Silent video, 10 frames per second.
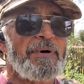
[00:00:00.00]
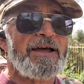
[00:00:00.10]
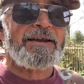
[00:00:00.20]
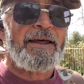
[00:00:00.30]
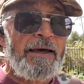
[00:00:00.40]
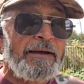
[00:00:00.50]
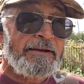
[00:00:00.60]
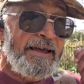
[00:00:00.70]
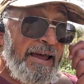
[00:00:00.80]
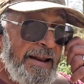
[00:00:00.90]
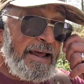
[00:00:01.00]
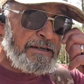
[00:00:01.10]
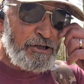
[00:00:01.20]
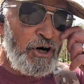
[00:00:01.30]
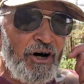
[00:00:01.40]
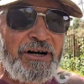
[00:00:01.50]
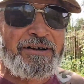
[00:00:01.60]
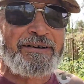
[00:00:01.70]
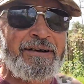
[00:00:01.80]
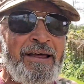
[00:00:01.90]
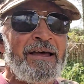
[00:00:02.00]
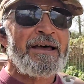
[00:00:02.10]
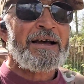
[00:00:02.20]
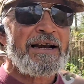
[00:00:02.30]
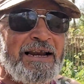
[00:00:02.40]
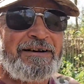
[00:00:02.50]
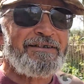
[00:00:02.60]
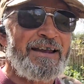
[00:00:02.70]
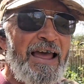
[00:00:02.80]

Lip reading: beat it. Getting outside and clearing